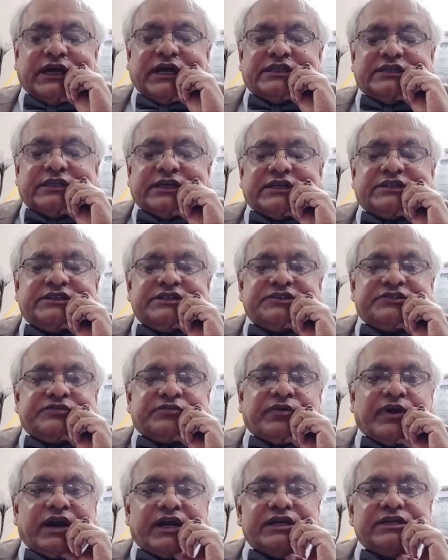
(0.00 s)
And that
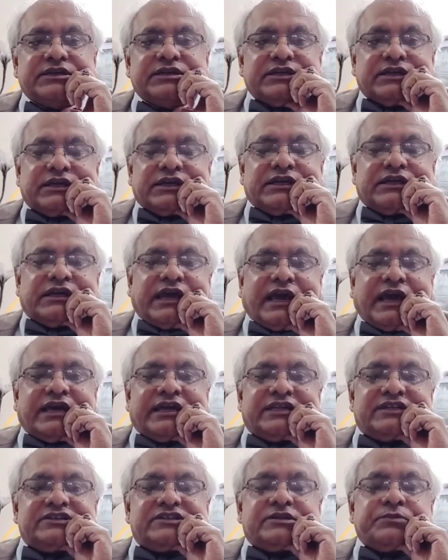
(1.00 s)
is why he
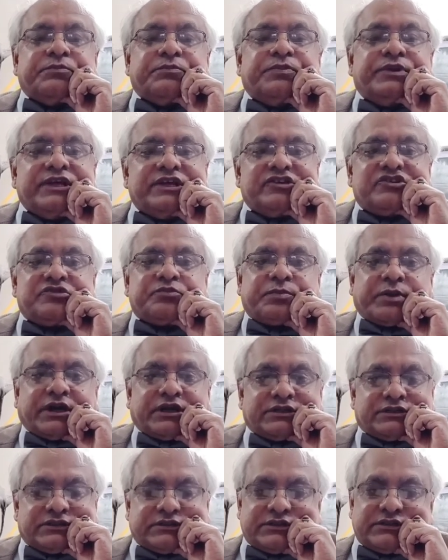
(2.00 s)
arranged a bridge
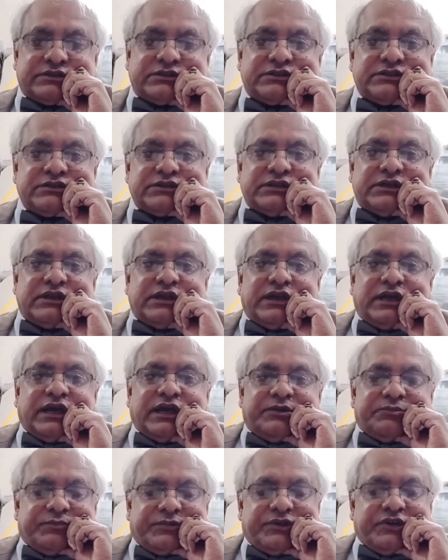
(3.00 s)
party
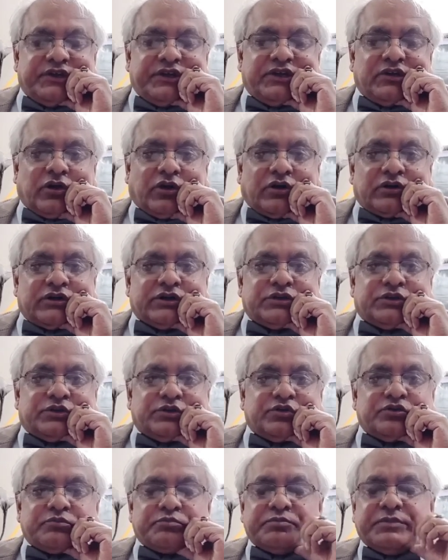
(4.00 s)
in order
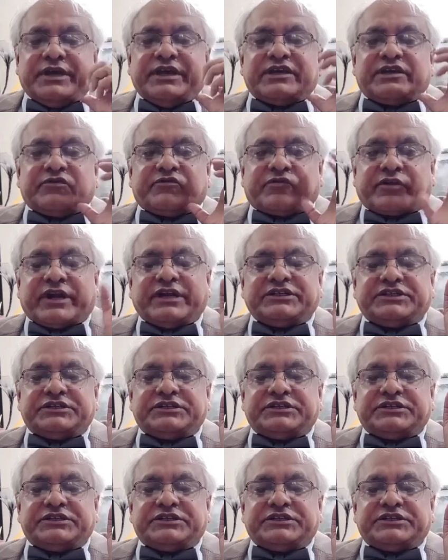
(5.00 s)
to make